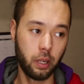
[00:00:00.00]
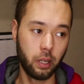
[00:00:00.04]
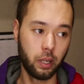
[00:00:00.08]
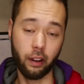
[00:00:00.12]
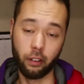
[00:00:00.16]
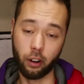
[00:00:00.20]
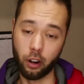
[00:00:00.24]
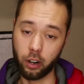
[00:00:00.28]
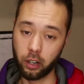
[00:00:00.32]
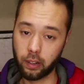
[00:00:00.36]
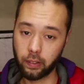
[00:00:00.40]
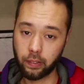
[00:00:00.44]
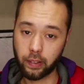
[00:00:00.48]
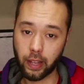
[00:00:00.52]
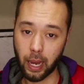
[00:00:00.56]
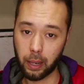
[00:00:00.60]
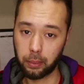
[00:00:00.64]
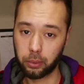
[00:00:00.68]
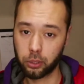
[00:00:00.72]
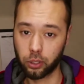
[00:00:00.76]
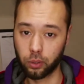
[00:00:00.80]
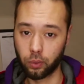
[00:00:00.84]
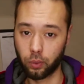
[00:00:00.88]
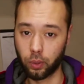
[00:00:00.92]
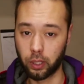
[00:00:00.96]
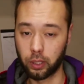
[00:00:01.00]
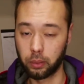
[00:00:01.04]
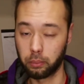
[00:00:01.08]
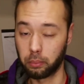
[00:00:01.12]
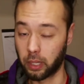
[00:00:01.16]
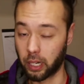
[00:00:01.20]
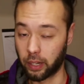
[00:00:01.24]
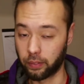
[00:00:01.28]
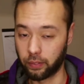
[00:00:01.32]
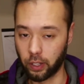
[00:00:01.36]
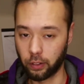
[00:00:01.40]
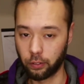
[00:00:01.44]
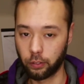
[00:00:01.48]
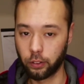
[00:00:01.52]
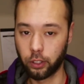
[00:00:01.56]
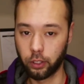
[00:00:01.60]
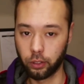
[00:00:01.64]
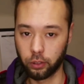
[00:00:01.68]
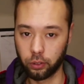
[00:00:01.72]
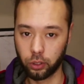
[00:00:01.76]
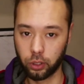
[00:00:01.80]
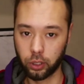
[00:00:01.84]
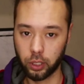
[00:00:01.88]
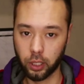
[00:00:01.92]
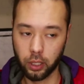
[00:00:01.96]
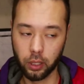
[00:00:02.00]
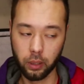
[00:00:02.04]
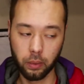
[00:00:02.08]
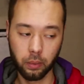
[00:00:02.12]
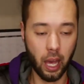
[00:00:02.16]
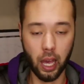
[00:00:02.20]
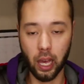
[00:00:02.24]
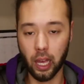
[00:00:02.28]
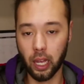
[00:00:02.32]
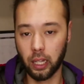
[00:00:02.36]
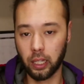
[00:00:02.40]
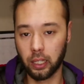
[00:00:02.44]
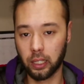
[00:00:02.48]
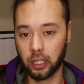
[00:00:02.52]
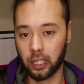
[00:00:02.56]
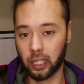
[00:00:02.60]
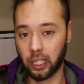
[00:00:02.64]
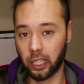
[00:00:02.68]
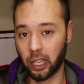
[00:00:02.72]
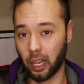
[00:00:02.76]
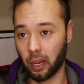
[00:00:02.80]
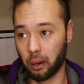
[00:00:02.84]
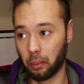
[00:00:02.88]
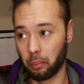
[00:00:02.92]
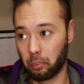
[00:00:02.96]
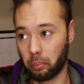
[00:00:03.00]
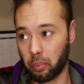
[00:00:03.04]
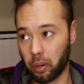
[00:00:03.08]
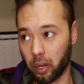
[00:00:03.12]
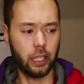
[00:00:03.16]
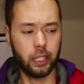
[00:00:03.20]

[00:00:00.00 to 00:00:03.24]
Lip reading: I've heard of Capture One, but I've never used it, and GIMP.